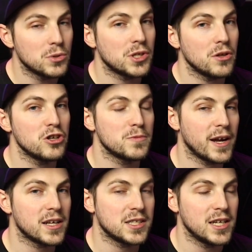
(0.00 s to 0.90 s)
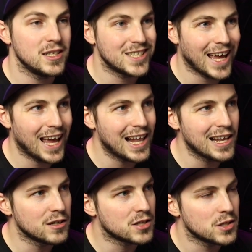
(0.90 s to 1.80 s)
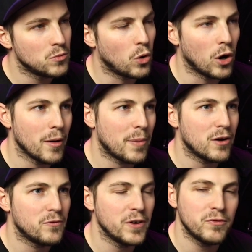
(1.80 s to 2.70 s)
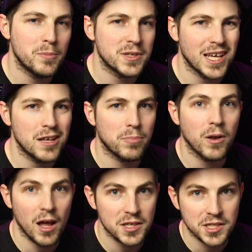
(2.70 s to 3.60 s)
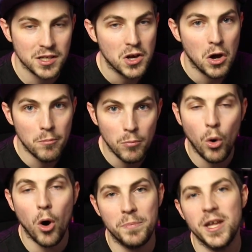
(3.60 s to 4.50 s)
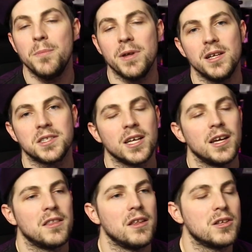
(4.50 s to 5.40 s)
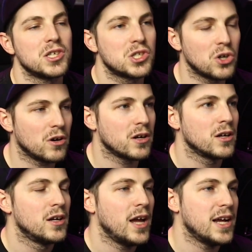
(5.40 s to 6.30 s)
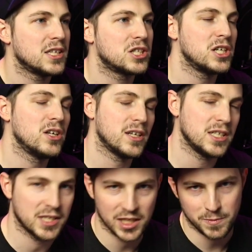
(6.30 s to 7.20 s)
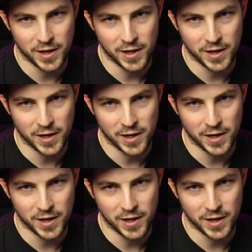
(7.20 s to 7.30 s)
also those magazines held, what, about 50% plus more BBs than the stock SSG 96